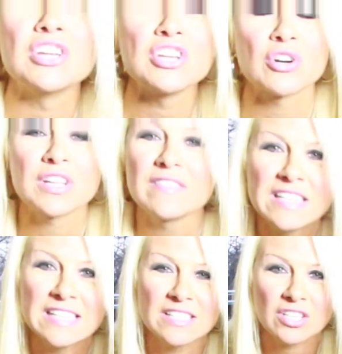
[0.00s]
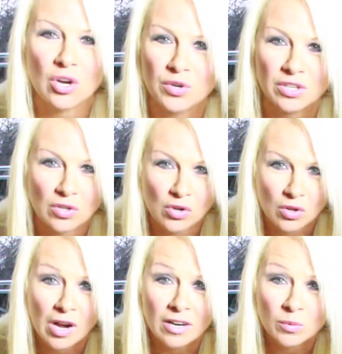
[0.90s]
You don't even need to go to your local
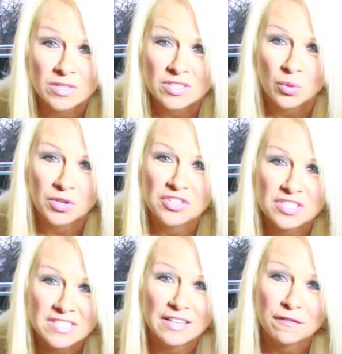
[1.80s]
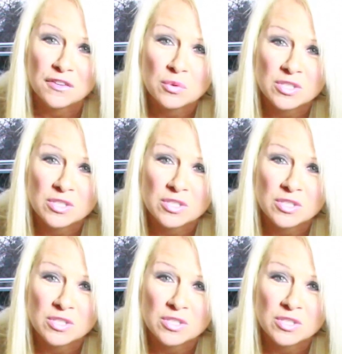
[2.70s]
hardware store, you just need a few